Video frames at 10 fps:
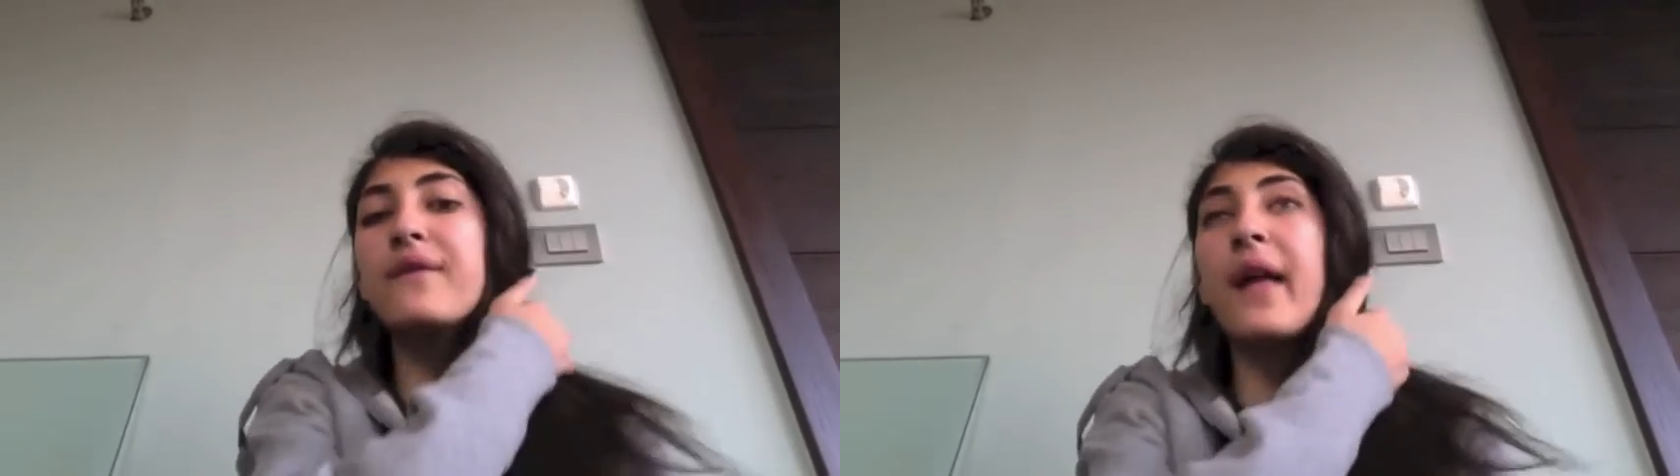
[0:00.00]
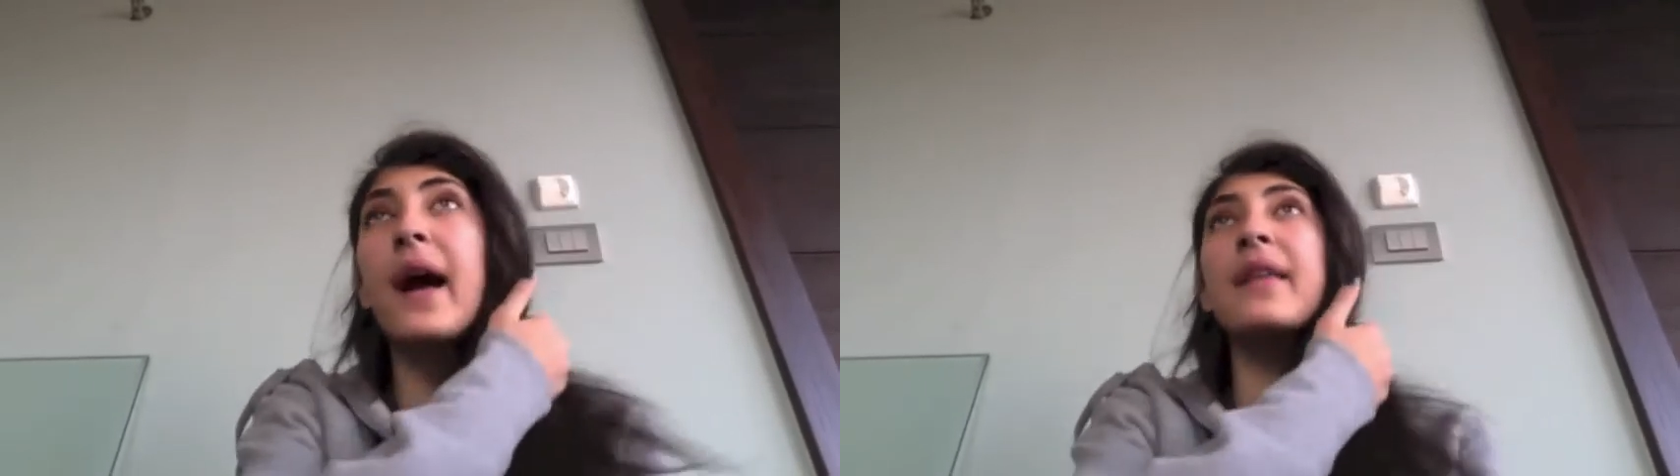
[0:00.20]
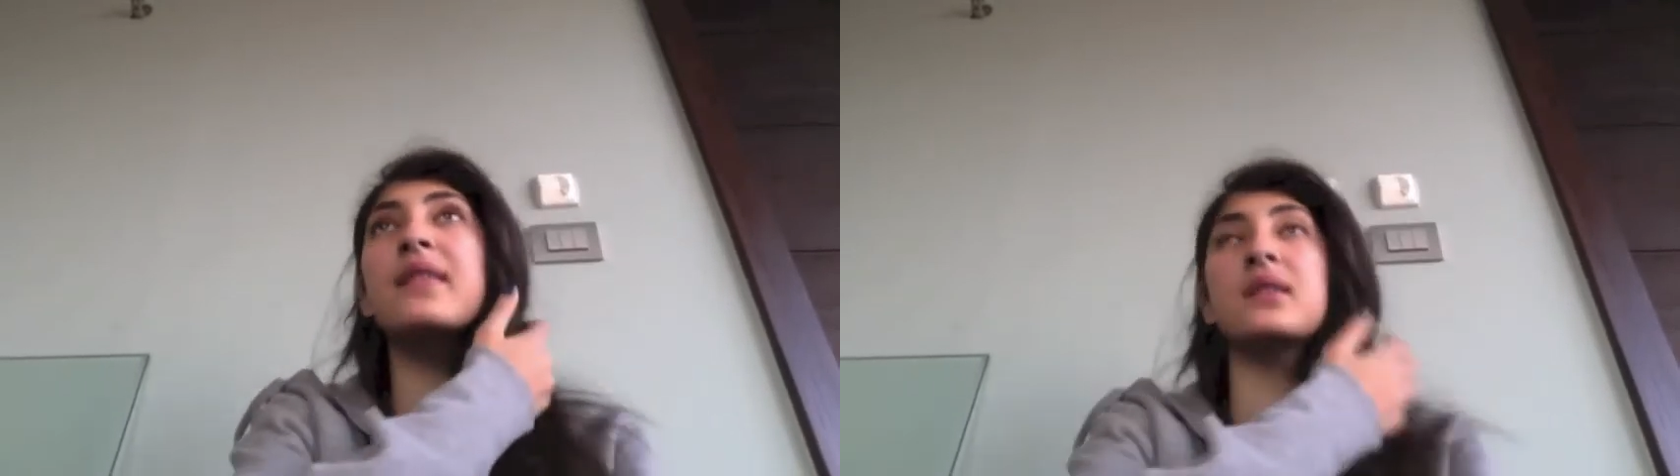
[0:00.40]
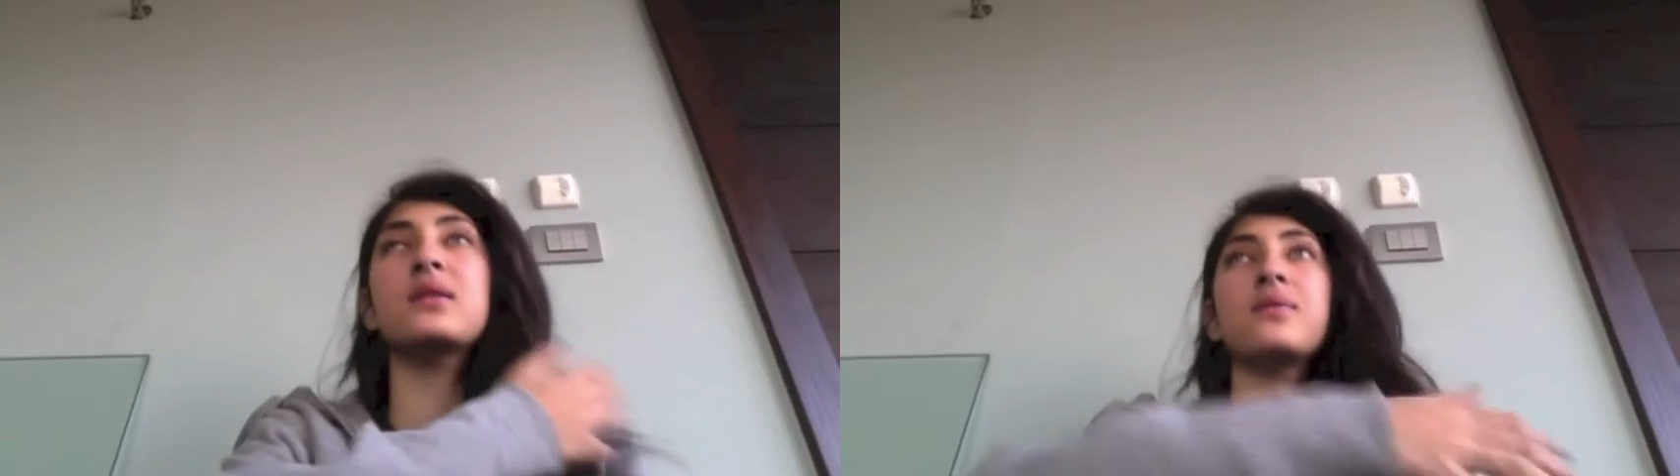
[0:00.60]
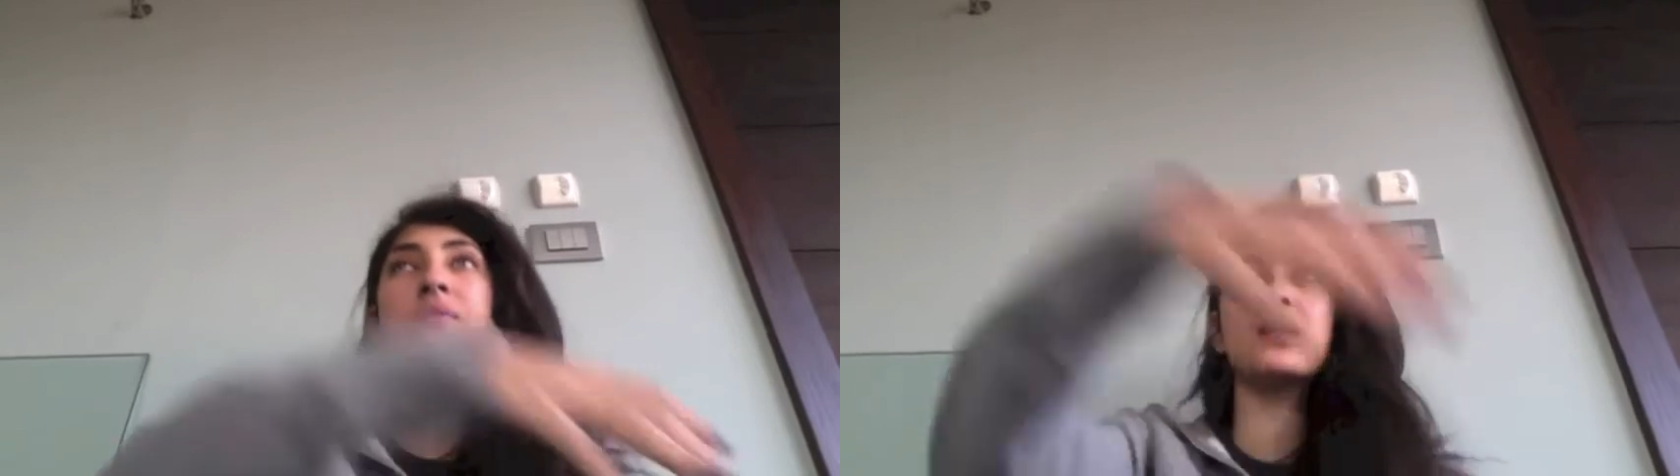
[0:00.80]
fly
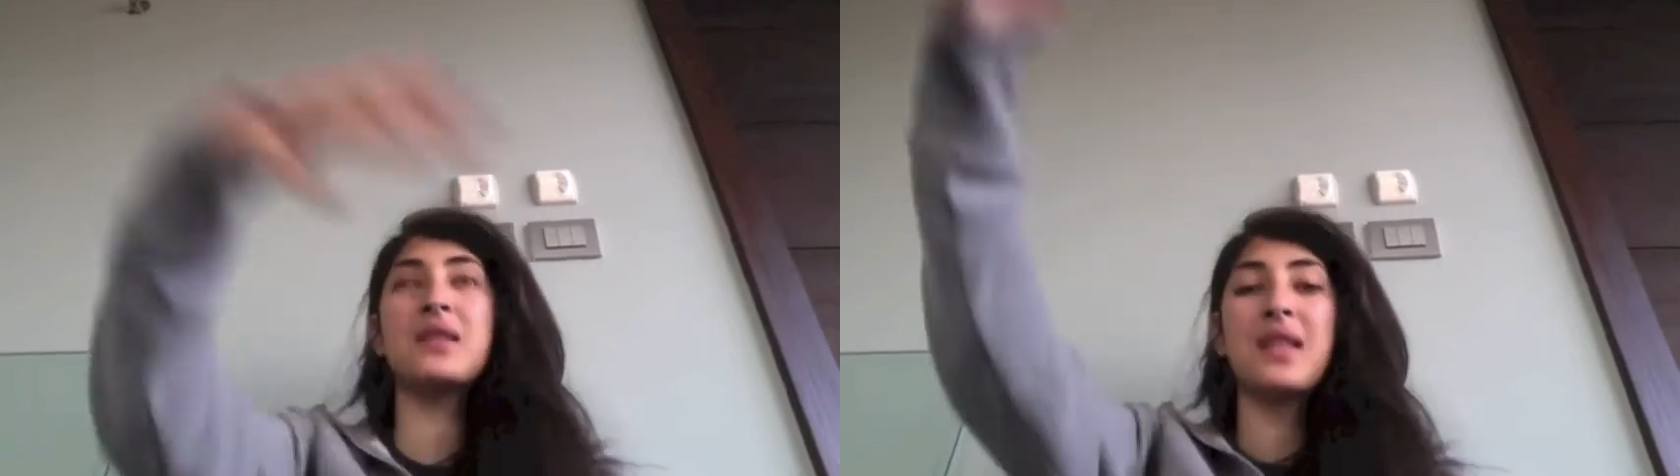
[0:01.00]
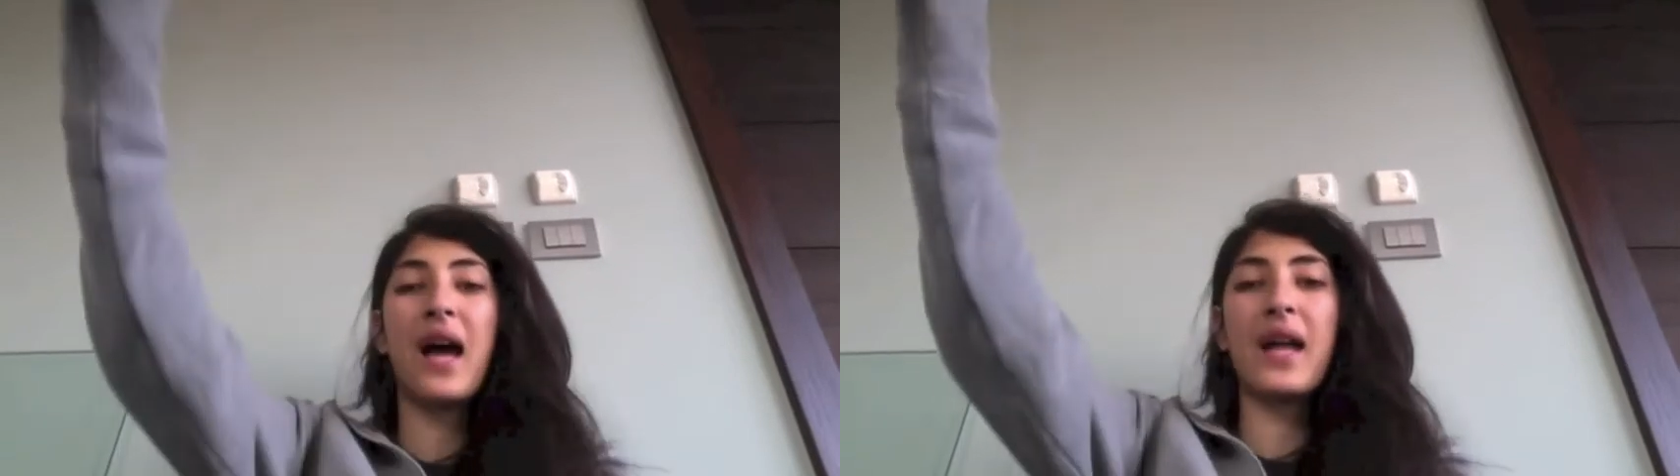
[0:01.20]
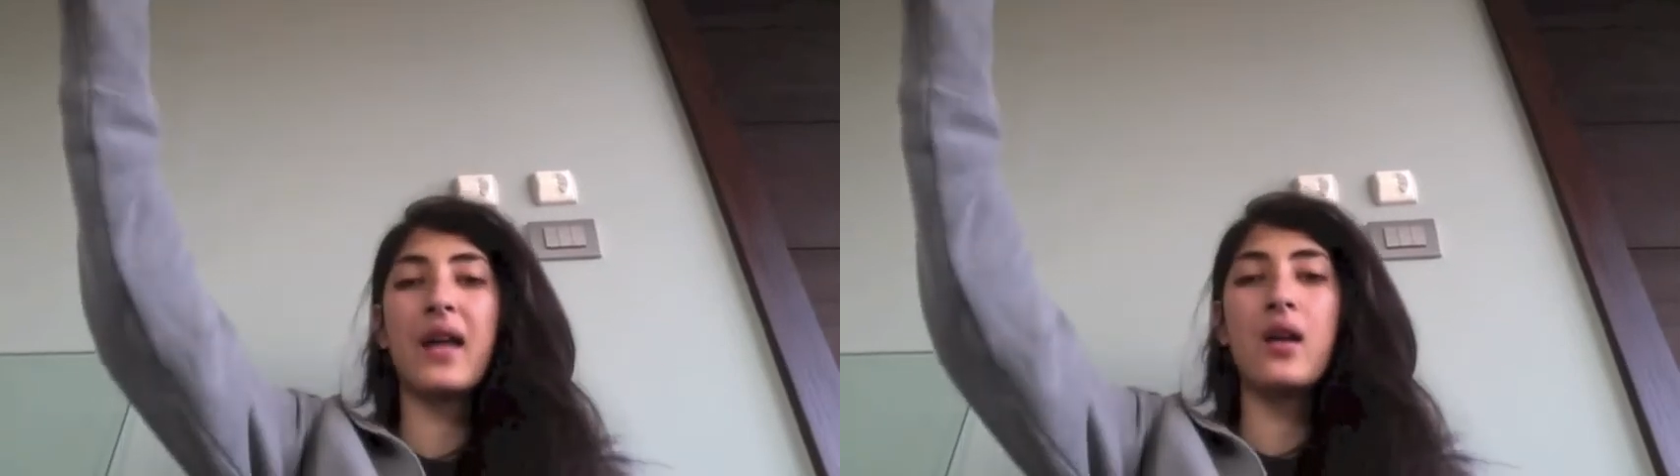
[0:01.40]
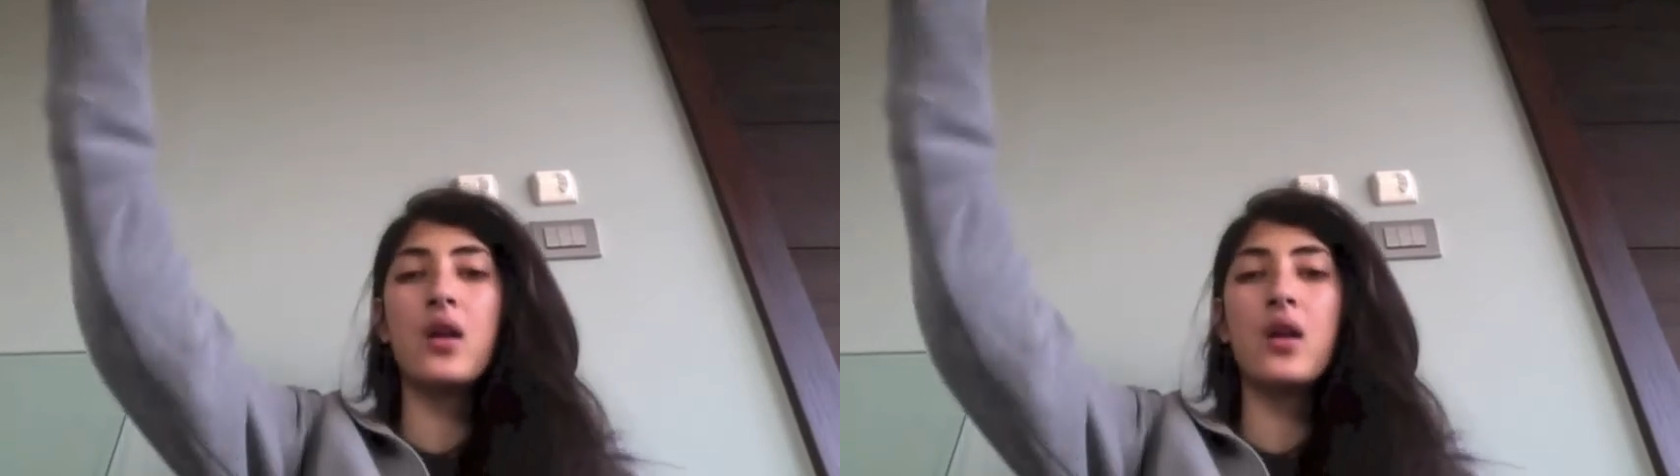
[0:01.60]
this height,